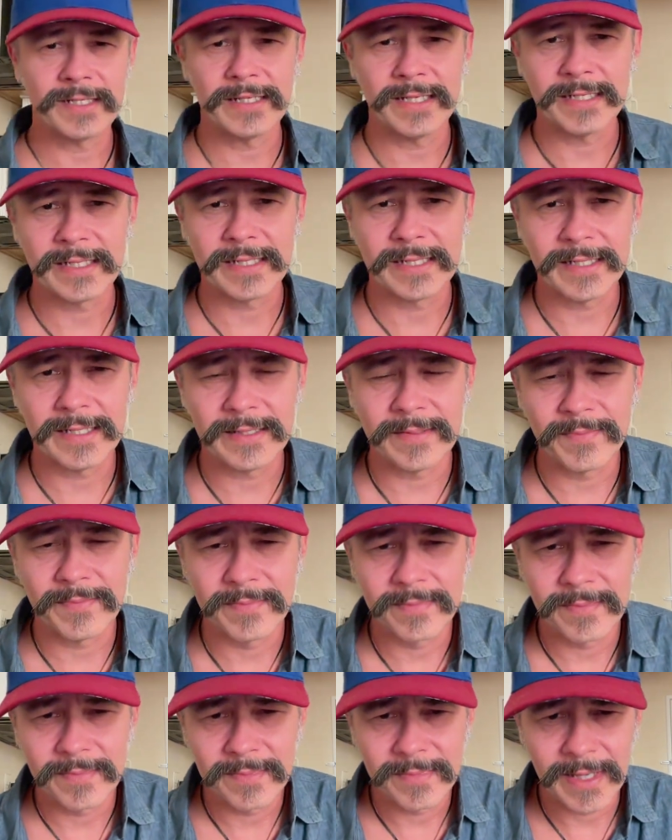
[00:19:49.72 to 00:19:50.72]

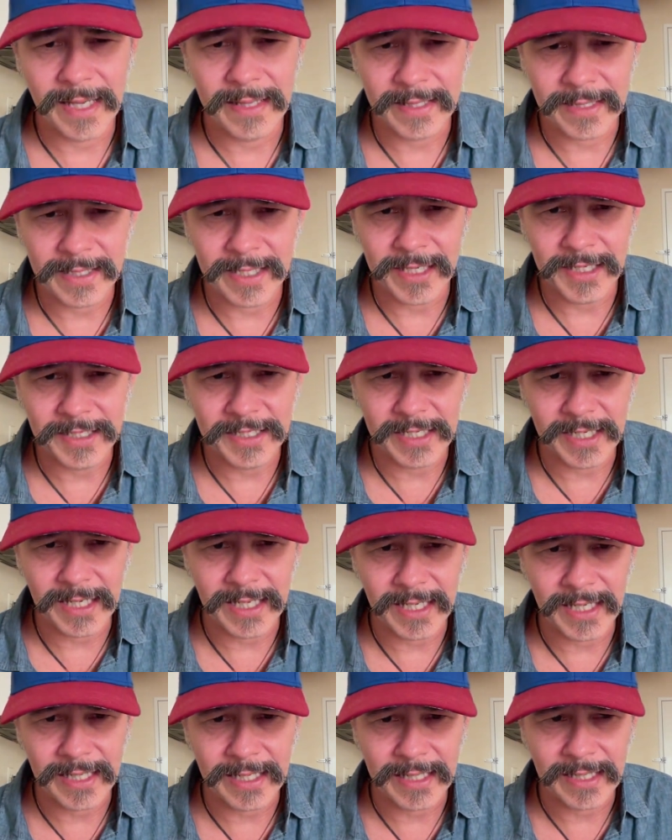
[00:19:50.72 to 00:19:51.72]
system and the Yi
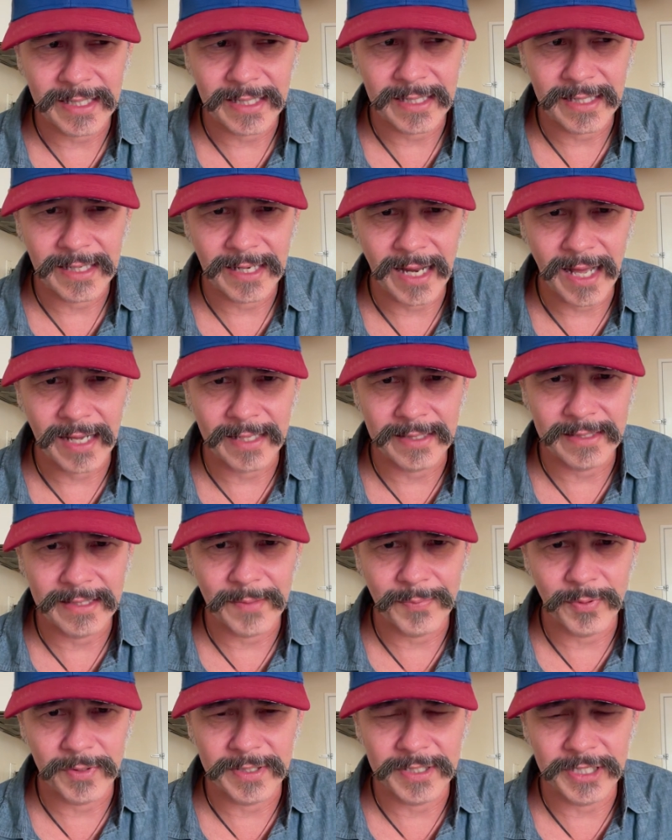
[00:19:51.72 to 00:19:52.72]
Jing lines
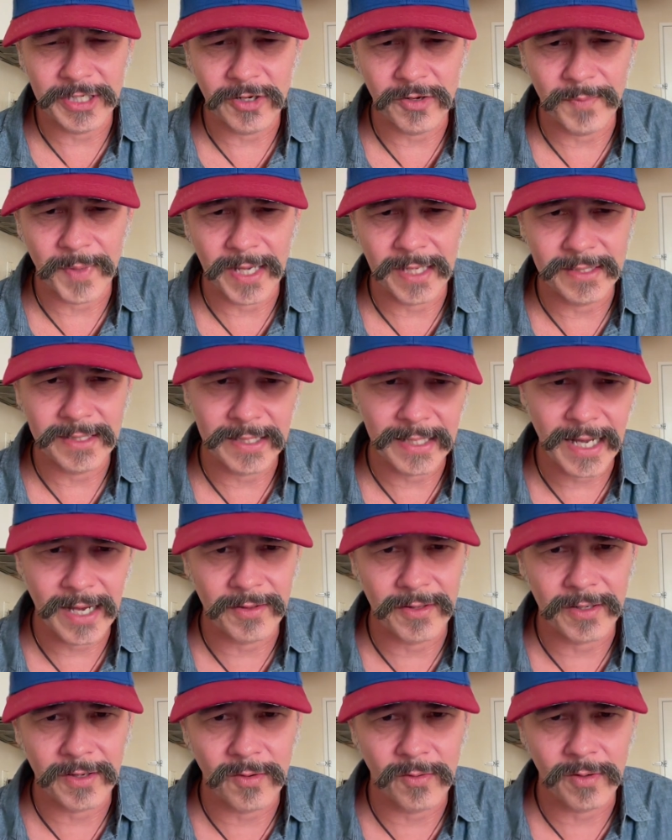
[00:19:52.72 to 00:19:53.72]
up with geomancy, how
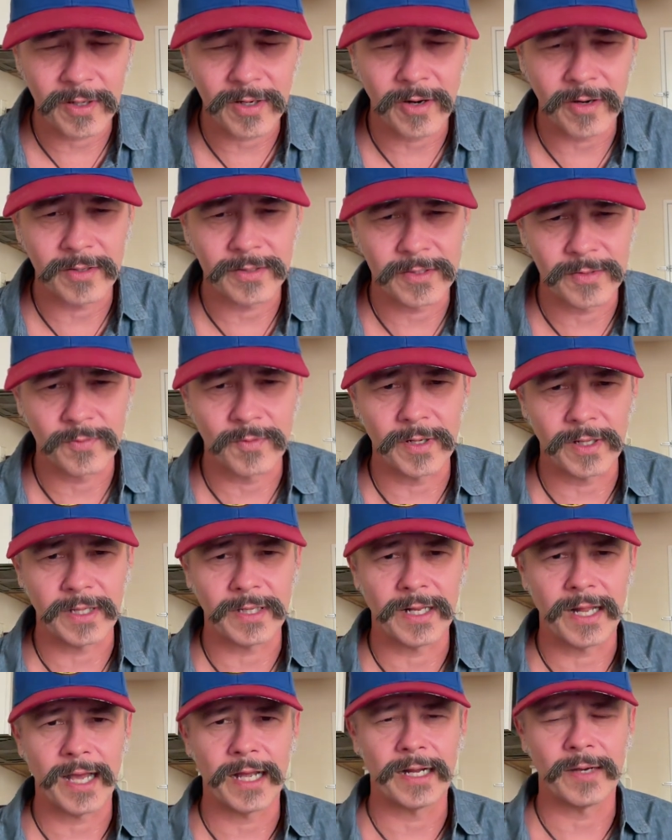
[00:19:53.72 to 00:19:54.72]
the court cards
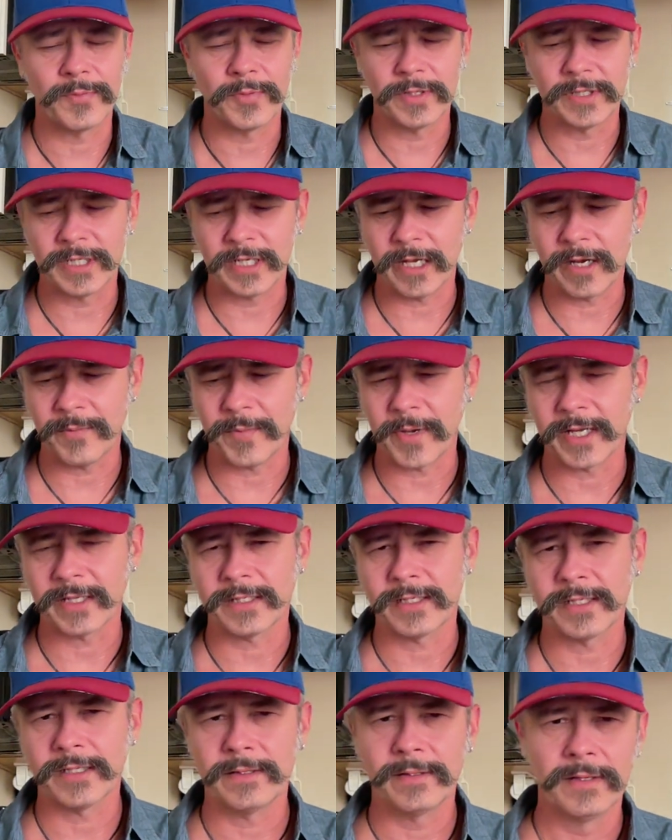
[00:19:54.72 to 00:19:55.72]
really line up with
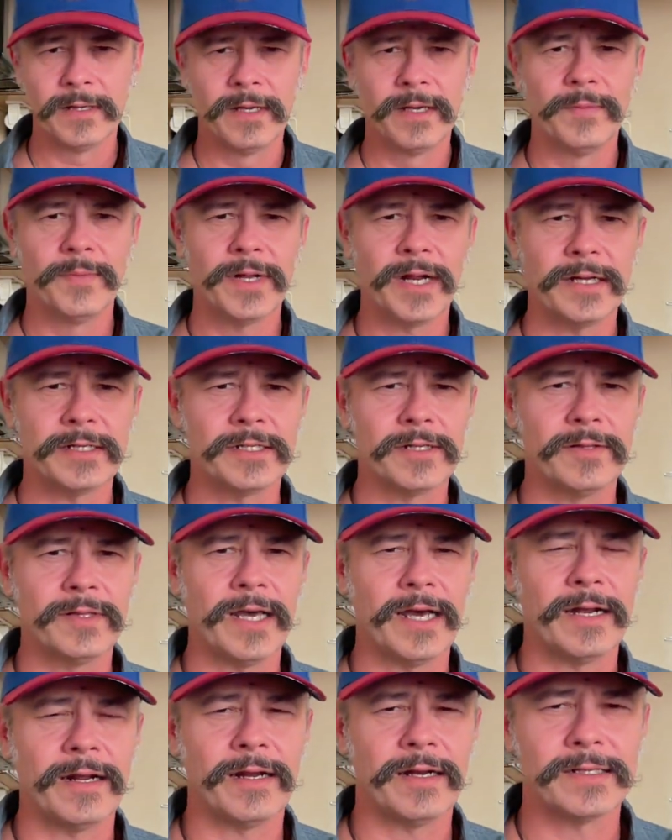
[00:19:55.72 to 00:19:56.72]
geomancy. I showed
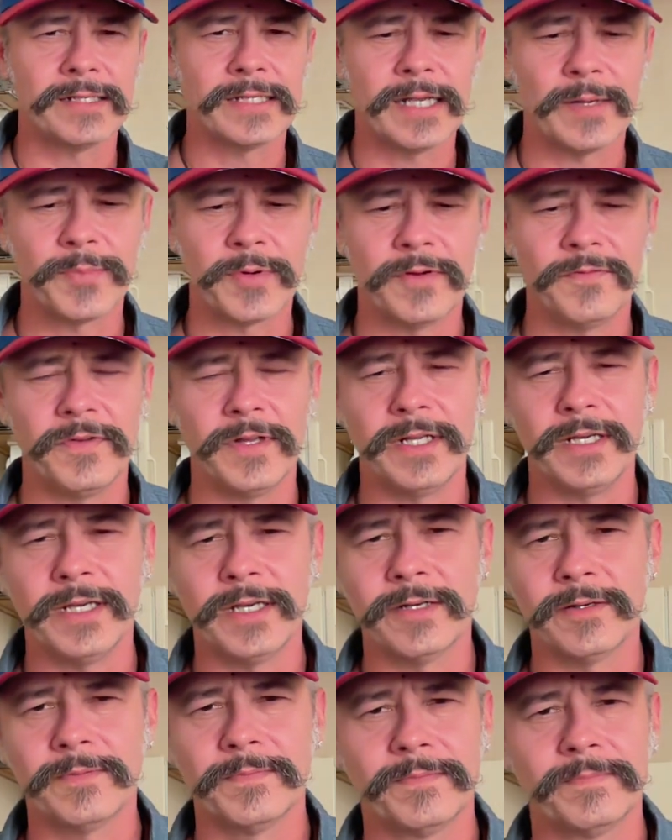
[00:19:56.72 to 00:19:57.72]
that on a separate
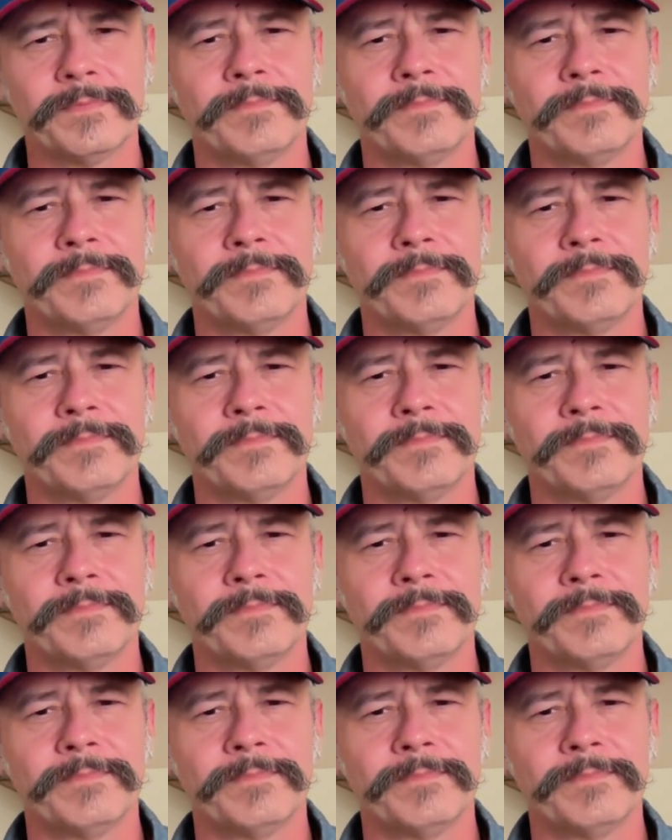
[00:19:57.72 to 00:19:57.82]
video.